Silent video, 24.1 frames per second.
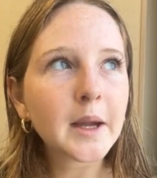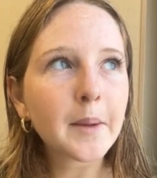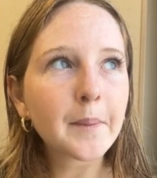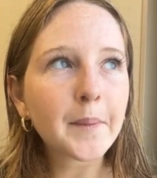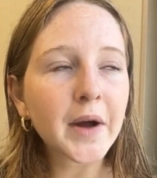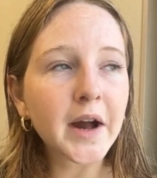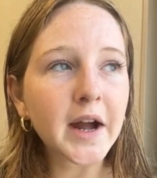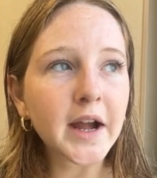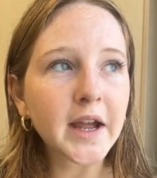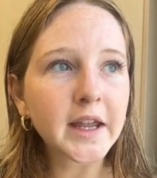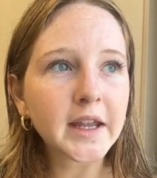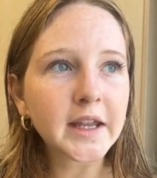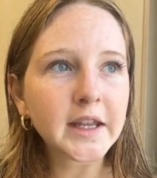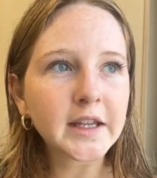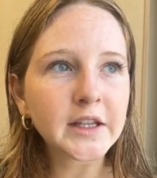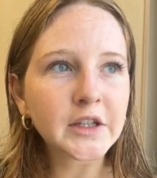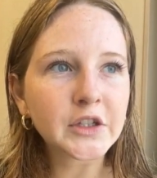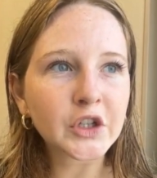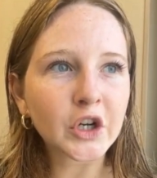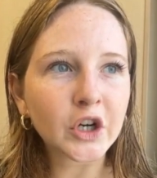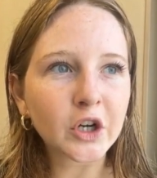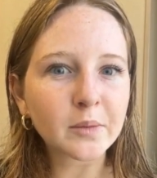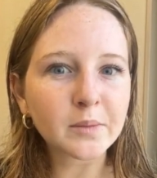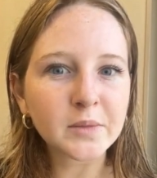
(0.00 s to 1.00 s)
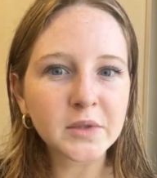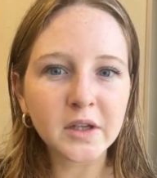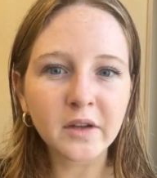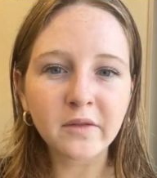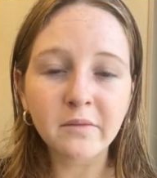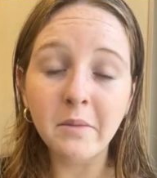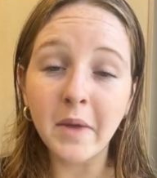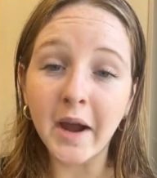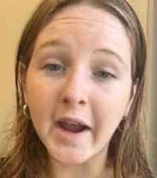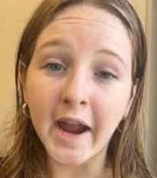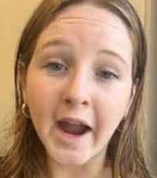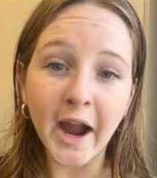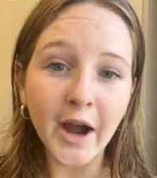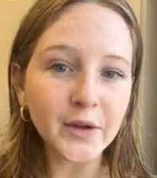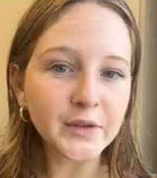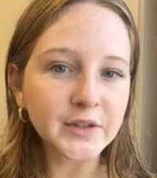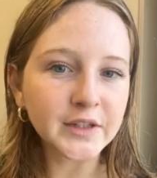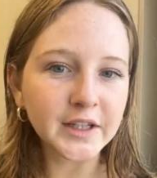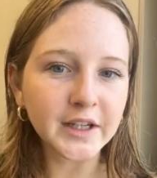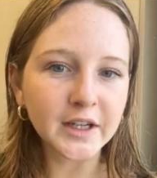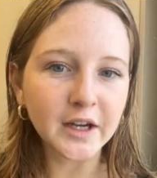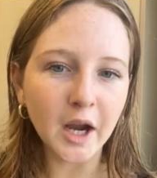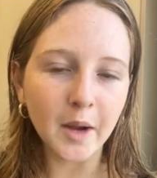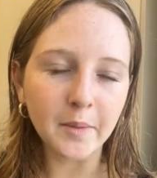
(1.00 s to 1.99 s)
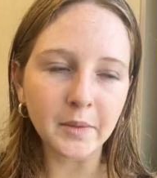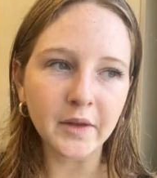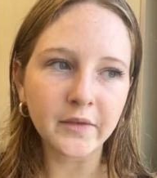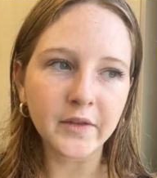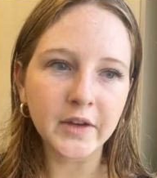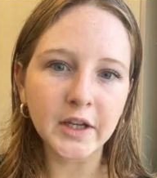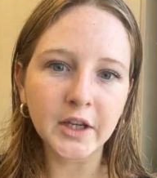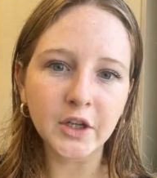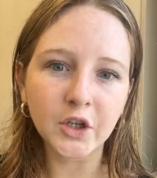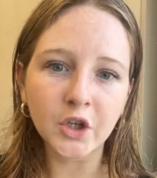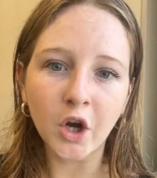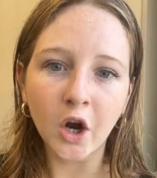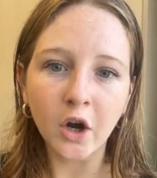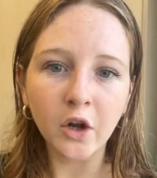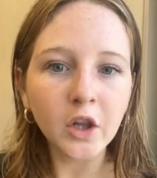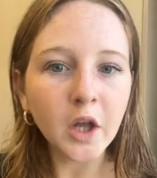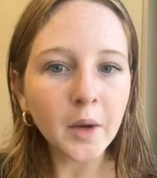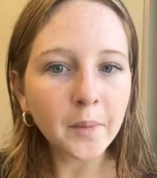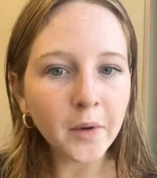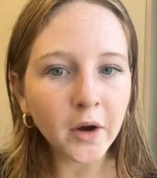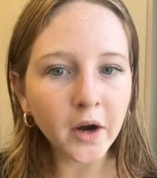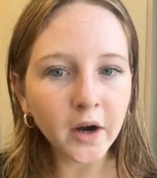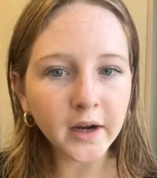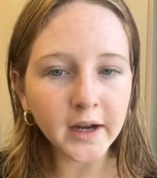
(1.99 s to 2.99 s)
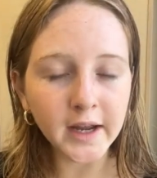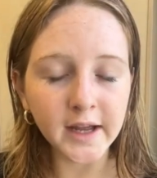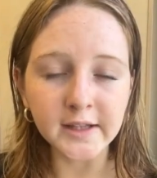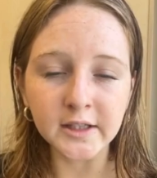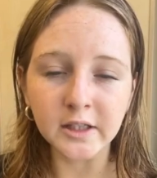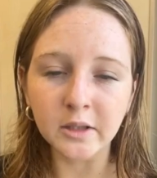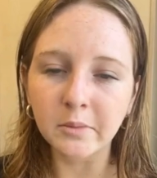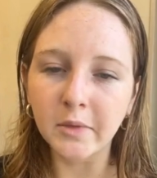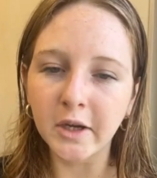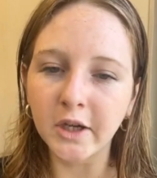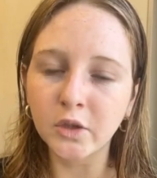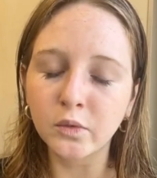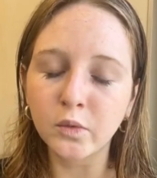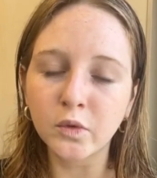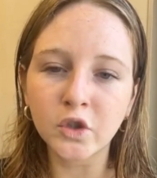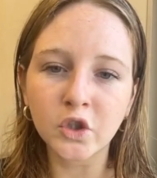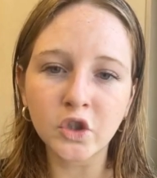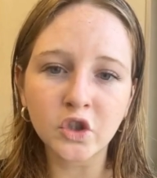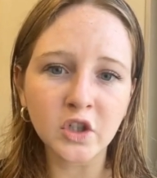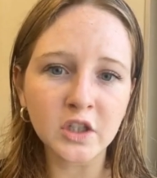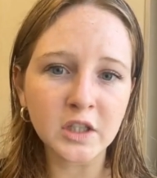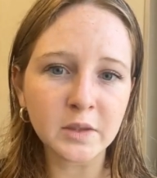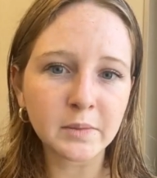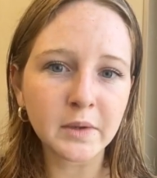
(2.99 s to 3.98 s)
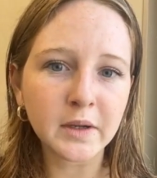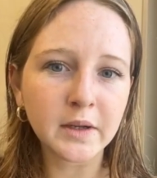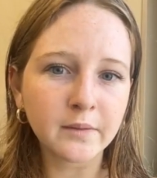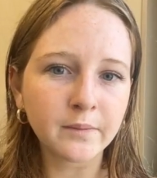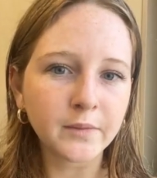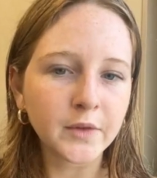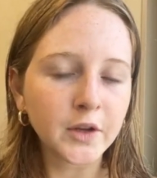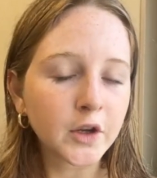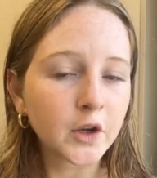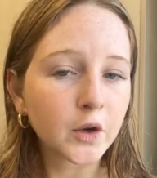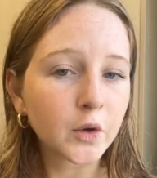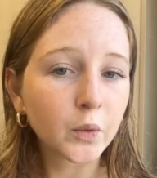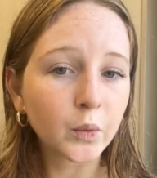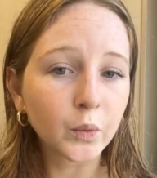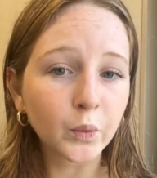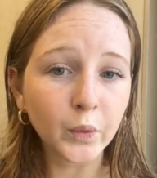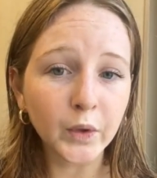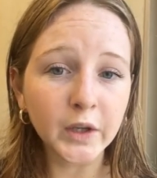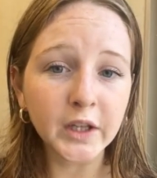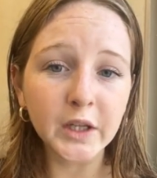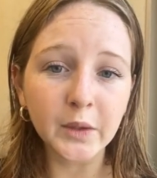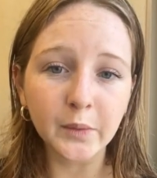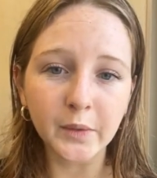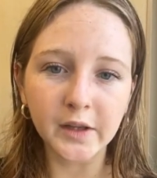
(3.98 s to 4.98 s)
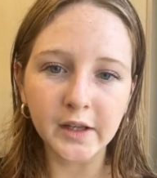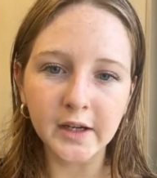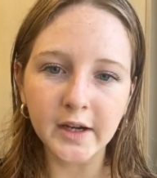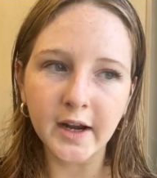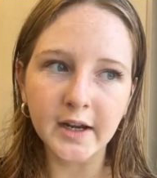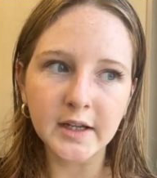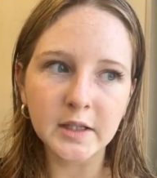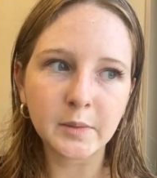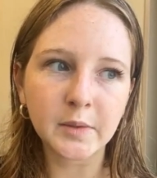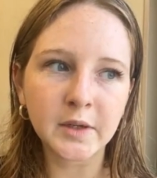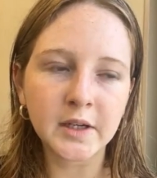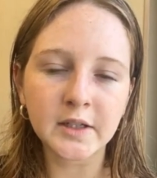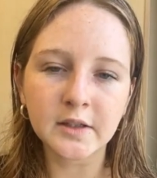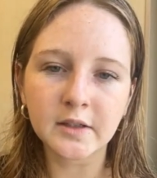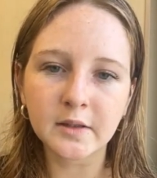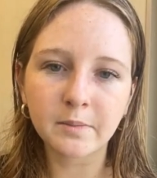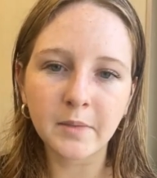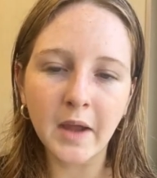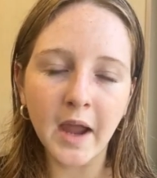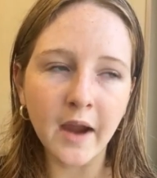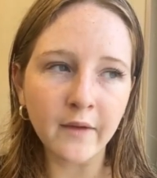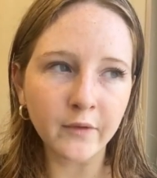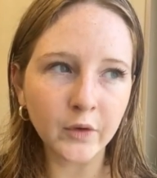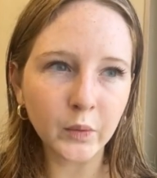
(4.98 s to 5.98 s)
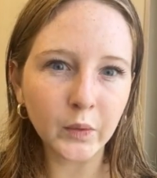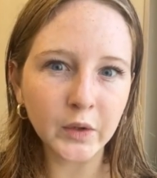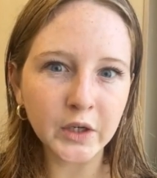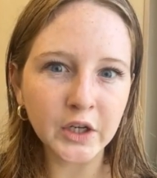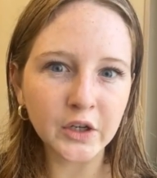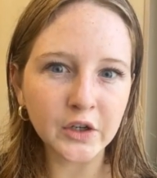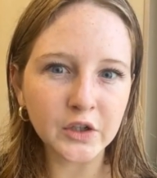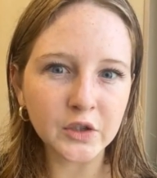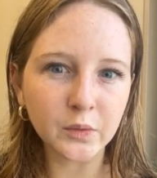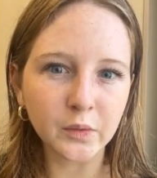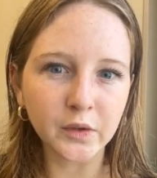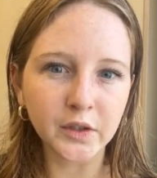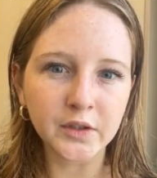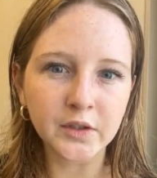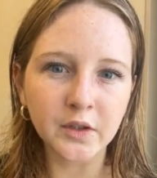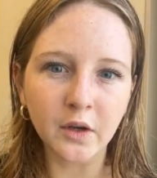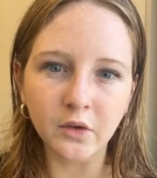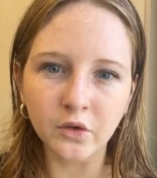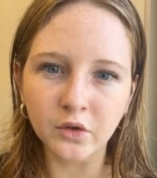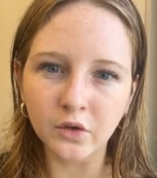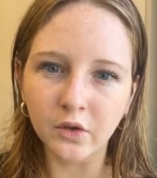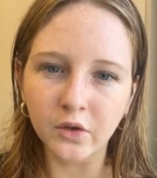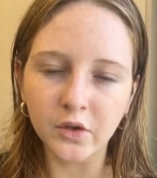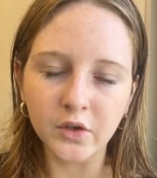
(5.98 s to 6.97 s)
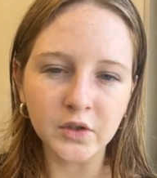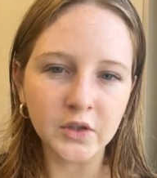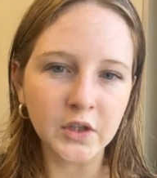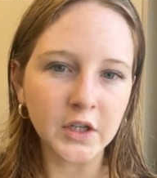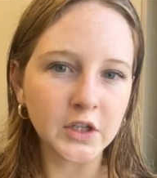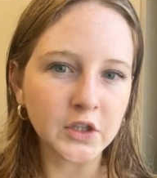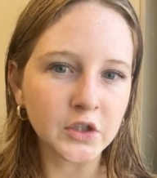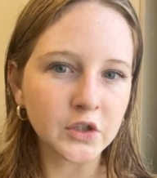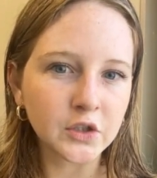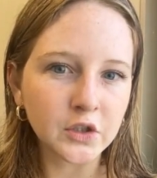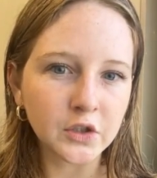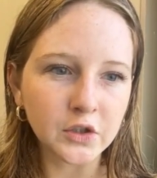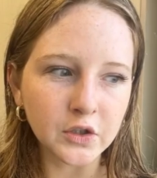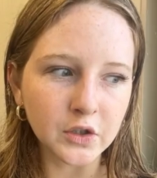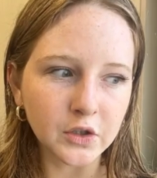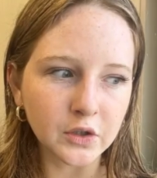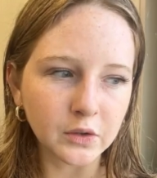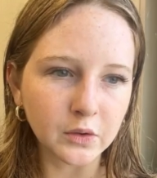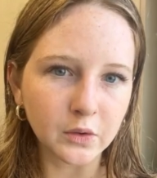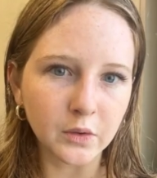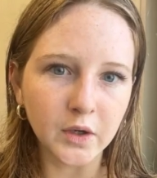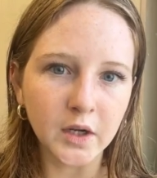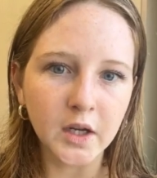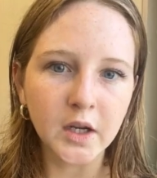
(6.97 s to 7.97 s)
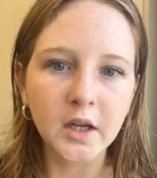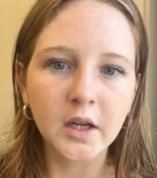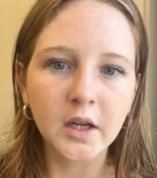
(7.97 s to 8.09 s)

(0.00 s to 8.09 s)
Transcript: But in terms of my housing, I'm living in Carla Park SMH, which has just been really, really nice because everyone here is really social. There's things to do.